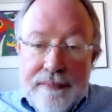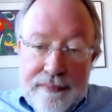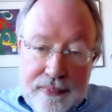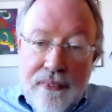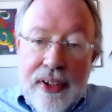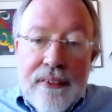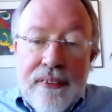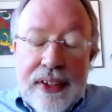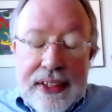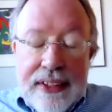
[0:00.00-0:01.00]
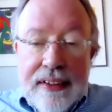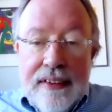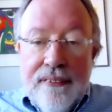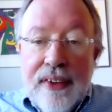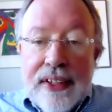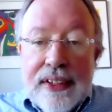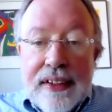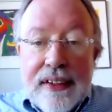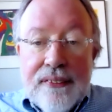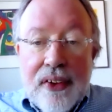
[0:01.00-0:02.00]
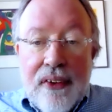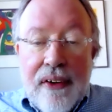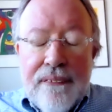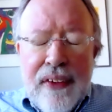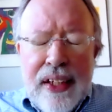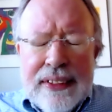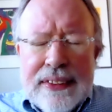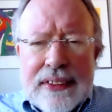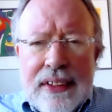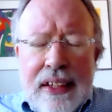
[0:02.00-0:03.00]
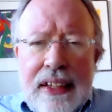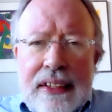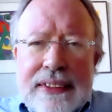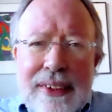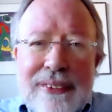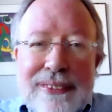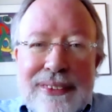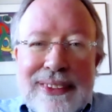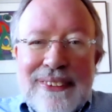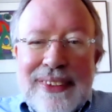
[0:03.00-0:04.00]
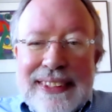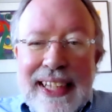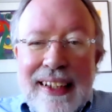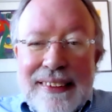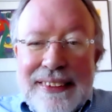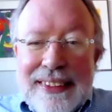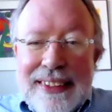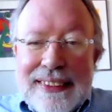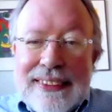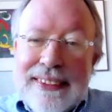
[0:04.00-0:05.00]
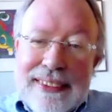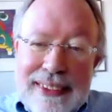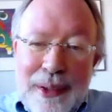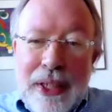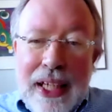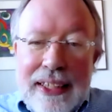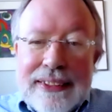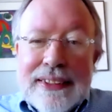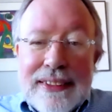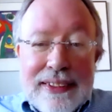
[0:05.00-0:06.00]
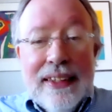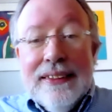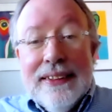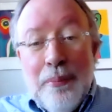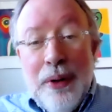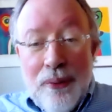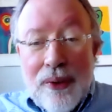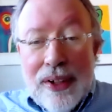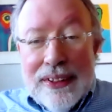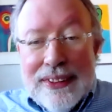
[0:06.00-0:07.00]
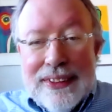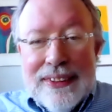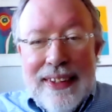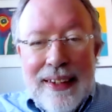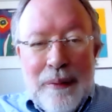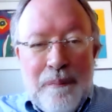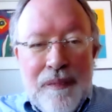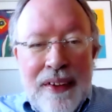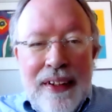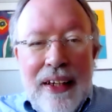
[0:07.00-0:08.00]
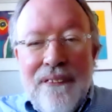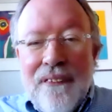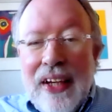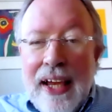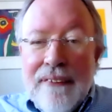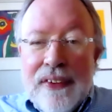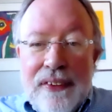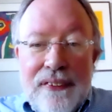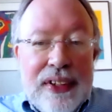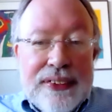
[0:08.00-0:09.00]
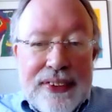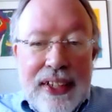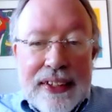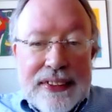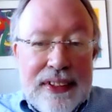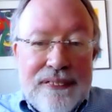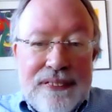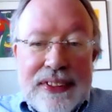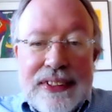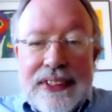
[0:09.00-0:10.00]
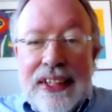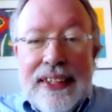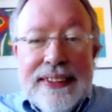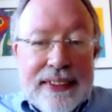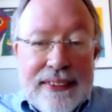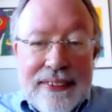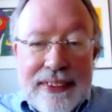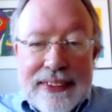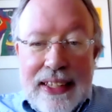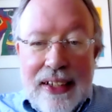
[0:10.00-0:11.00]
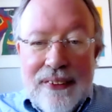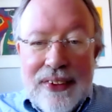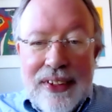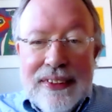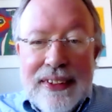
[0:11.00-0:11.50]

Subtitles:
within the grow out phase. So the challenge is, in some cases, things can be worse. If we have a new introduction of a disease into the sow herd,